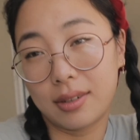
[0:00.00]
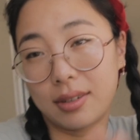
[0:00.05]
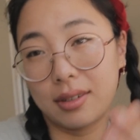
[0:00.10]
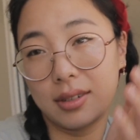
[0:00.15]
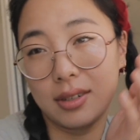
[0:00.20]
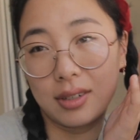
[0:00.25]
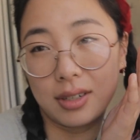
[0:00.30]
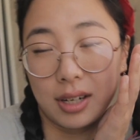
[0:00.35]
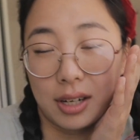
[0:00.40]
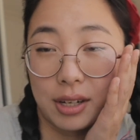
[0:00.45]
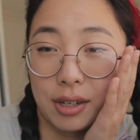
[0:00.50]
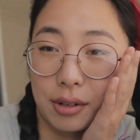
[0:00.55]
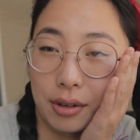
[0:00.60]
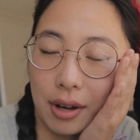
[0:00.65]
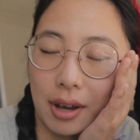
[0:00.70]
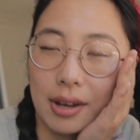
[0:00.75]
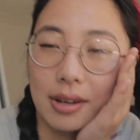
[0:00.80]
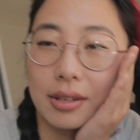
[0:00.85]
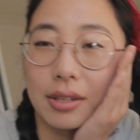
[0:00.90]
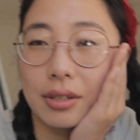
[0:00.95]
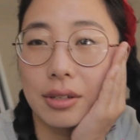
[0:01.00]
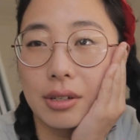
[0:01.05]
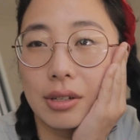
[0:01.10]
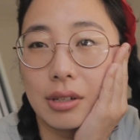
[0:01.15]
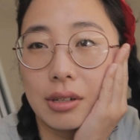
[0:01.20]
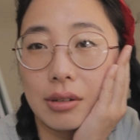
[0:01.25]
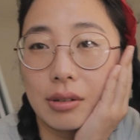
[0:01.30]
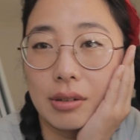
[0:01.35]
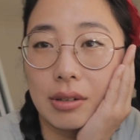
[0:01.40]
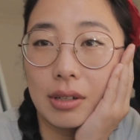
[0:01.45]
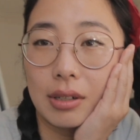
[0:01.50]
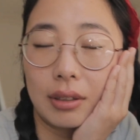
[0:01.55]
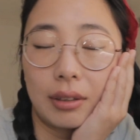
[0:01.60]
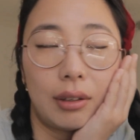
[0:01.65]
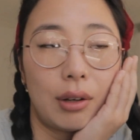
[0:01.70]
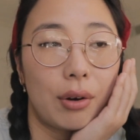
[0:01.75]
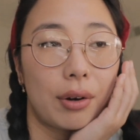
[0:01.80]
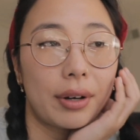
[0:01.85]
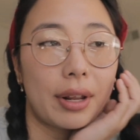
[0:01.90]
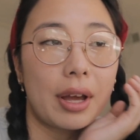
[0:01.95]
Oh, okay, so
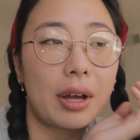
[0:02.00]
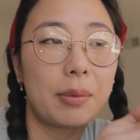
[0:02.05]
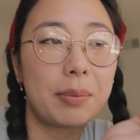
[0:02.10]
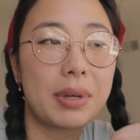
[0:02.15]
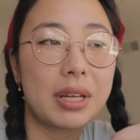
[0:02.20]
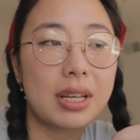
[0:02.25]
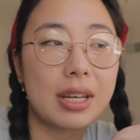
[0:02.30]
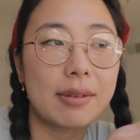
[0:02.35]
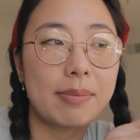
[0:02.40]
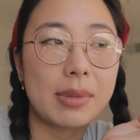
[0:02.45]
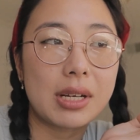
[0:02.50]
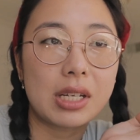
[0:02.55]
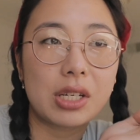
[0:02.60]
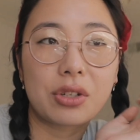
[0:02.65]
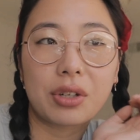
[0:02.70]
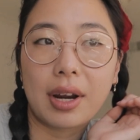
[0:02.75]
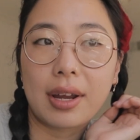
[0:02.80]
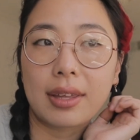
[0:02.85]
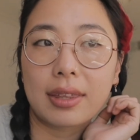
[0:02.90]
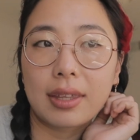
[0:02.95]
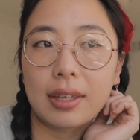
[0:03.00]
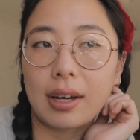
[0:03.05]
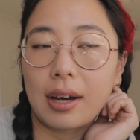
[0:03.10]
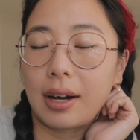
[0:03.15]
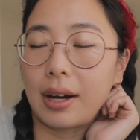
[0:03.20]
Lord help me, give me strength.